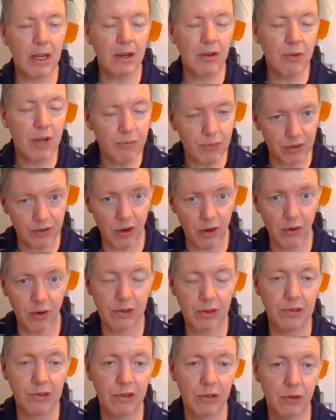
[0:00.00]
a great
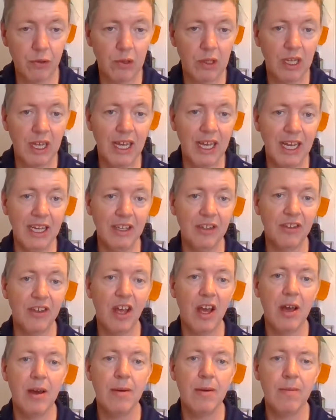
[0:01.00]
rhetorical tool
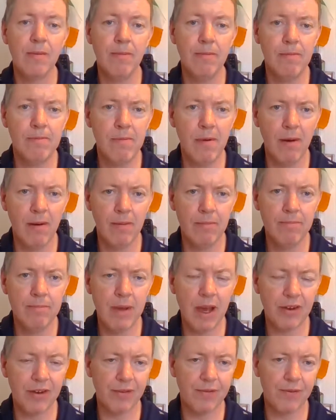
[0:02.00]
is
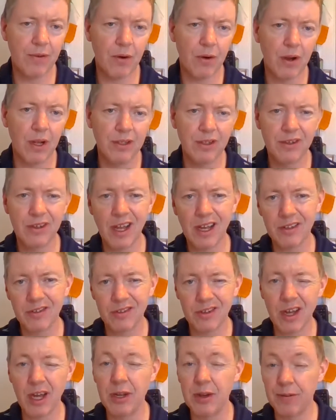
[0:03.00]
metaphor. The
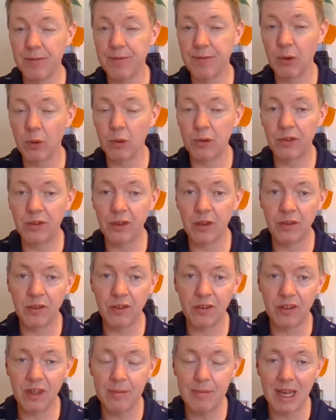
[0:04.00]
text kind of folds
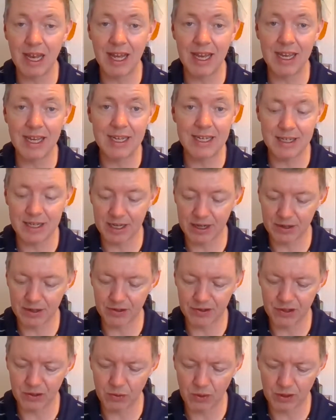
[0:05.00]
simile in
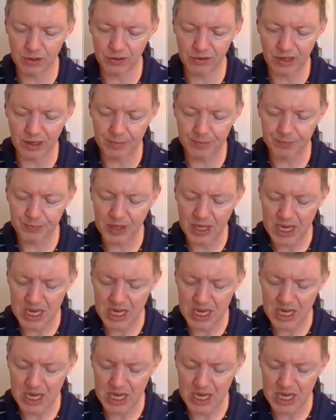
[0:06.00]
here too, honestly.